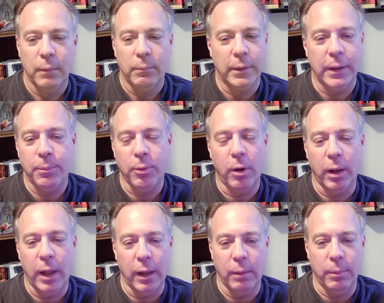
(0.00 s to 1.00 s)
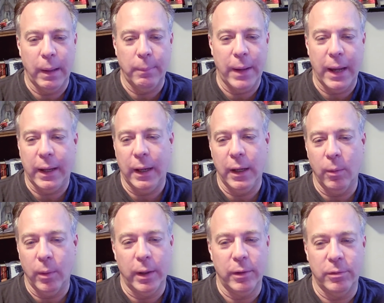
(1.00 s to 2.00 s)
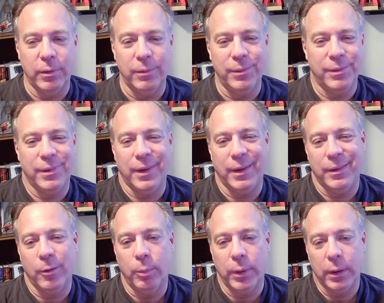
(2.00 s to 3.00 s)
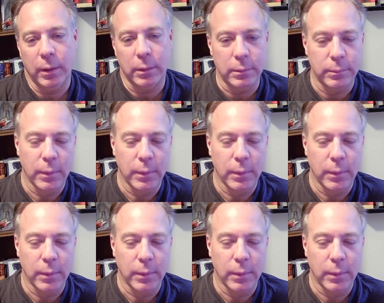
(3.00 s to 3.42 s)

But they brought a lot of them back anyway, so it's like no big deal.